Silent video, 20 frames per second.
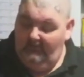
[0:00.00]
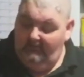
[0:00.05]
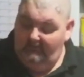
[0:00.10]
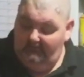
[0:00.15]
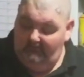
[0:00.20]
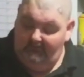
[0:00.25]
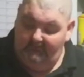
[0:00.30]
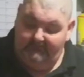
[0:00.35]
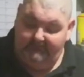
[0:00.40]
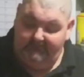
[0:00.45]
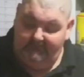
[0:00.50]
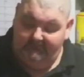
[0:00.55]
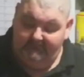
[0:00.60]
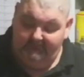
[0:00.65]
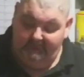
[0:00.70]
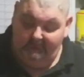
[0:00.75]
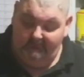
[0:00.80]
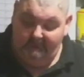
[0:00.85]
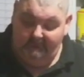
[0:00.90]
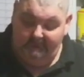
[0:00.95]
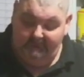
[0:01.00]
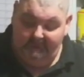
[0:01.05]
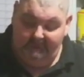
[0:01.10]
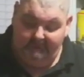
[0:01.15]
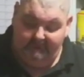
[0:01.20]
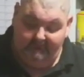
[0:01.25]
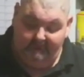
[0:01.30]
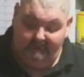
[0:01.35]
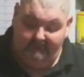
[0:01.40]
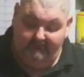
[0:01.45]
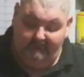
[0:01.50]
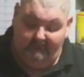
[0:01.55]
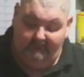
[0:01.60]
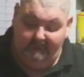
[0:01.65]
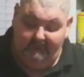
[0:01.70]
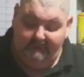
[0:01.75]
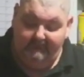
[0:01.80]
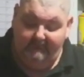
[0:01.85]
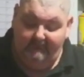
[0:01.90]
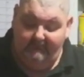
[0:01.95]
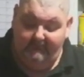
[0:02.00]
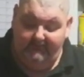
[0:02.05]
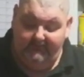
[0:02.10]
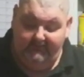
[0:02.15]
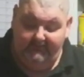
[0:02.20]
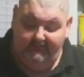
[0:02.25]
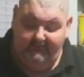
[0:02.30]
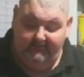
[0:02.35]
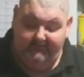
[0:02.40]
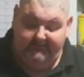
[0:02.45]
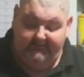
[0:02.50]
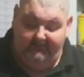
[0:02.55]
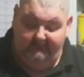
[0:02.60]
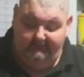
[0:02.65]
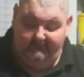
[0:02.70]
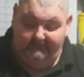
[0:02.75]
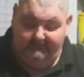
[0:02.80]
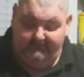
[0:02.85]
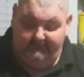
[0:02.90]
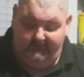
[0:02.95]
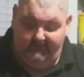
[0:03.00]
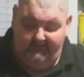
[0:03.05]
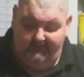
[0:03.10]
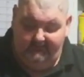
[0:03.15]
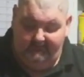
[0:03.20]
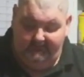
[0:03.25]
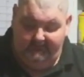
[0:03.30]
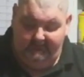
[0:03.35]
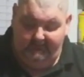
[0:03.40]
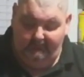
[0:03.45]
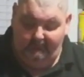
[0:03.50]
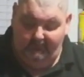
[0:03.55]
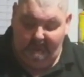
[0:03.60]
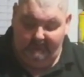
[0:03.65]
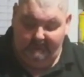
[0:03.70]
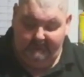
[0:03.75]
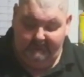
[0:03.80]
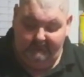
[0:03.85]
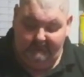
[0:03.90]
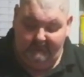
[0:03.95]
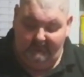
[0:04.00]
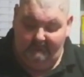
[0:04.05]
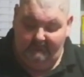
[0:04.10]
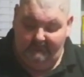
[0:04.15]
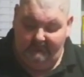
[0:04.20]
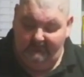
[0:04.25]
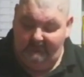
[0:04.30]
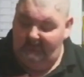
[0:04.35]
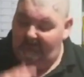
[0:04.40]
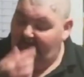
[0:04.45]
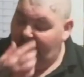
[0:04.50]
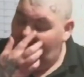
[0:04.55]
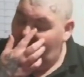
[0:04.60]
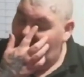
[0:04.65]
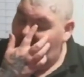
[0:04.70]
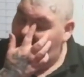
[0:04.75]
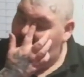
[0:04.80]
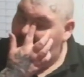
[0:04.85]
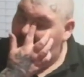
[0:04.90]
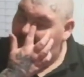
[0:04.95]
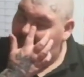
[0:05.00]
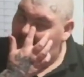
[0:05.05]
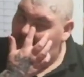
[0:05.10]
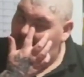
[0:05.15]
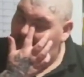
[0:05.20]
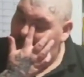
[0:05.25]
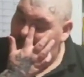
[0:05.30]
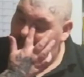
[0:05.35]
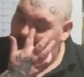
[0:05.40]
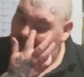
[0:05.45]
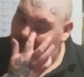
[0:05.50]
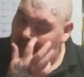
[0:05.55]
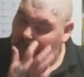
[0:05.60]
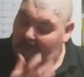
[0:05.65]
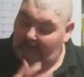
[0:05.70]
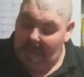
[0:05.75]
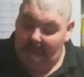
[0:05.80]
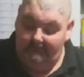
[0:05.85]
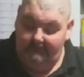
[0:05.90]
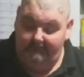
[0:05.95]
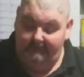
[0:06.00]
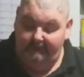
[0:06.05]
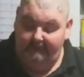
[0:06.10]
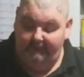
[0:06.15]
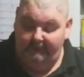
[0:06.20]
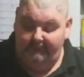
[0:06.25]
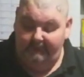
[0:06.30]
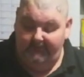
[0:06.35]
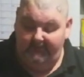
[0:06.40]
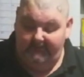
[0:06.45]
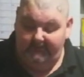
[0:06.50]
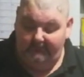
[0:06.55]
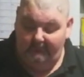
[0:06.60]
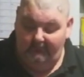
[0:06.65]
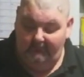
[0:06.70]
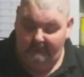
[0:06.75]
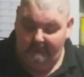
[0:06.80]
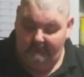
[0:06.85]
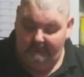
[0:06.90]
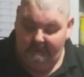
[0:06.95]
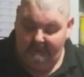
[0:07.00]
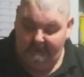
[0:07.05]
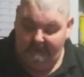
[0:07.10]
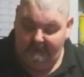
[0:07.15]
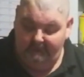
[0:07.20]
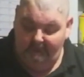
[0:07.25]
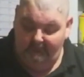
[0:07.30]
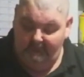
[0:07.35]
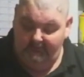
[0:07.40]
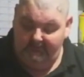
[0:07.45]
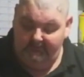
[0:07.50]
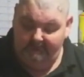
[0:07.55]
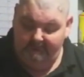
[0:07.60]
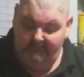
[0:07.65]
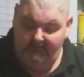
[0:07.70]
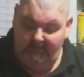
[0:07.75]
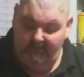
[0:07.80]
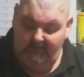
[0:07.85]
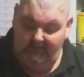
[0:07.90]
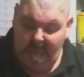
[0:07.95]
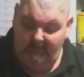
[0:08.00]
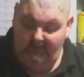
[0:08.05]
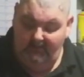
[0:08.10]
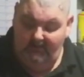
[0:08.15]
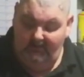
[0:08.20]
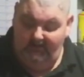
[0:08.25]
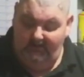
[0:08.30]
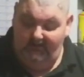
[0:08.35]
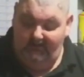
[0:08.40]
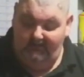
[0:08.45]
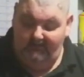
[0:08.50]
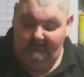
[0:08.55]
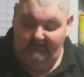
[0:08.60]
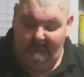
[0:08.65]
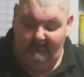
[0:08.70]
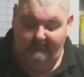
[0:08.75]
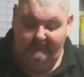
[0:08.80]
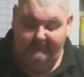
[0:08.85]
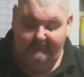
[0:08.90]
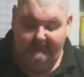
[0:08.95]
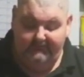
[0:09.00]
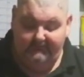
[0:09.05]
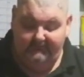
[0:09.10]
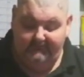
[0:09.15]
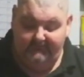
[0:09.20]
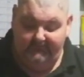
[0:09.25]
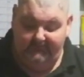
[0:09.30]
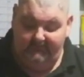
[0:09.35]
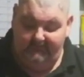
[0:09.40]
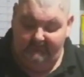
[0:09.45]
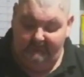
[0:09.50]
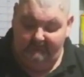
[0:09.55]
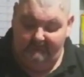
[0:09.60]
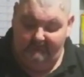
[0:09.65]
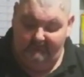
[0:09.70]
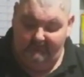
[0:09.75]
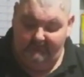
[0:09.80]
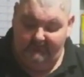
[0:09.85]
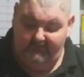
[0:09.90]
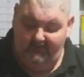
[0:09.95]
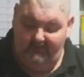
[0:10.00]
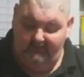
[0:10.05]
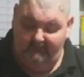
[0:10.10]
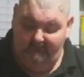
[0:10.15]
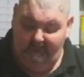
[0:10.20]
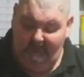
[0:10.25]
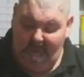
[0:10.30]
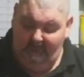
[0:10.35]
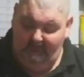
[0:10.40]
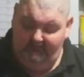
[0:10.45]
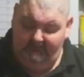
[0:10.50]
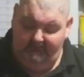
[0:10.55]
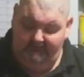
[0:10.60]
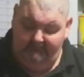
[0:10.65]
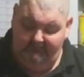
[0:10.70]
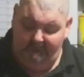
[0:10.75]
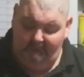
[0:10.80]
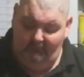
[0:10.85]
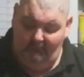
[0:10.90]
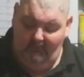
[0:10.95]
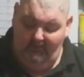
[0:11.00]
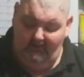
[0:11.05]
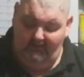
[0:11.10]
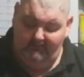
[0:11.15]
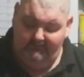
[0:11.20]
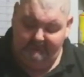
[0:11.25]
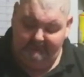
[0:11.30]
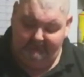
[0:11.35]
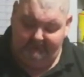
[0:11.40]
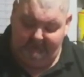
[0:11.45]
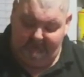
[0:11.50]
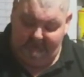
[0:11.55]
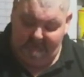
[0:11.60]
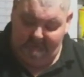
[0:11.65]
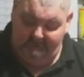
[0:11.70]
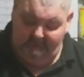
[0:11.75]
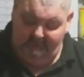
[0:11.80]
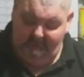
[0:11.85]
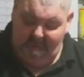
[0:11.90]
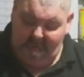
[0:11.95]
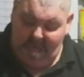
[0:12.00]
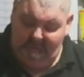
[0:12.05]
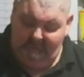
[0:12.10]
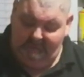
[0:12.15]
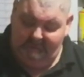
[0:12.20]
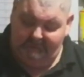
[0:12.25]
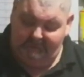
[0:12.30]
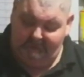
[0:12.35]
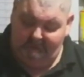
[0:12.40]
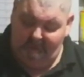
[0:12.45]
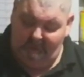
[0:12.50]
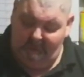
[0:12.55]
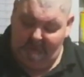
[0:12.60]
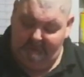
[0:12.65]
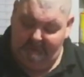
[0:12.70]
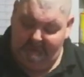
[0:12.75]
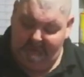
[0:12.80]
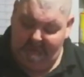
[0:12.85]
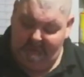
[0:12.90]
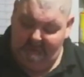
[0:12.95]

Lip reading: let's get started with this. So these are the carrots and the 1 cucumber I got from the food bank order this morning. And as you can see, they've been washed and scrubbed,